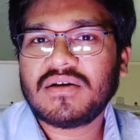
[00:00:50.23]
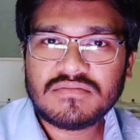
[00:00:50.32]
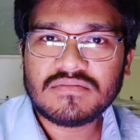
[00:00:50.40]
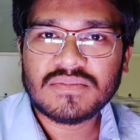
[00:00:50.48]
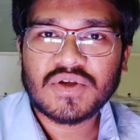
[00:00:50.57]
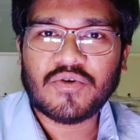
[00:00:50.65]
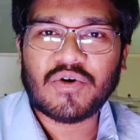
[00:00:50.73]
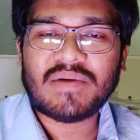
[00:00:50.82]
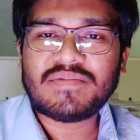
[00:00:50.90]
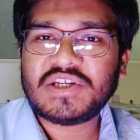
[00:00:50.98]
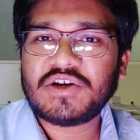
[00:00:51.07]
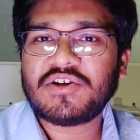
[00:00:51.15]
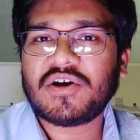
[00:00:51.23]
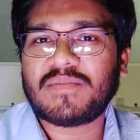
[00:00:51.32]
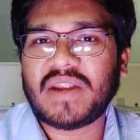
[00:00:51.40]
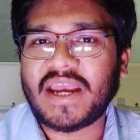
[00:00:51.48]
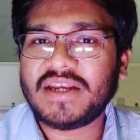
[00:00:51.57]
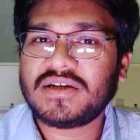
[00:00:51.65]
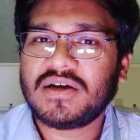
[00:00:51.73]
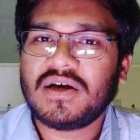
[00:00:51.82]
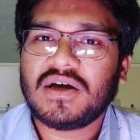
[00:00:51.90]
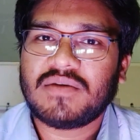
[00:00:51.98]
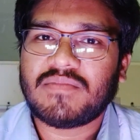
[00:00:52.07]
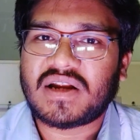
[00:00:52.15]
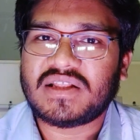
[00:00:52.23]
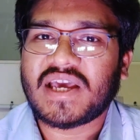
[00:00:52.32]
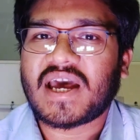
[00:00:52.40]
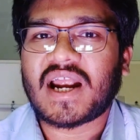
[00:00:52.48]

wave theory of light, but there are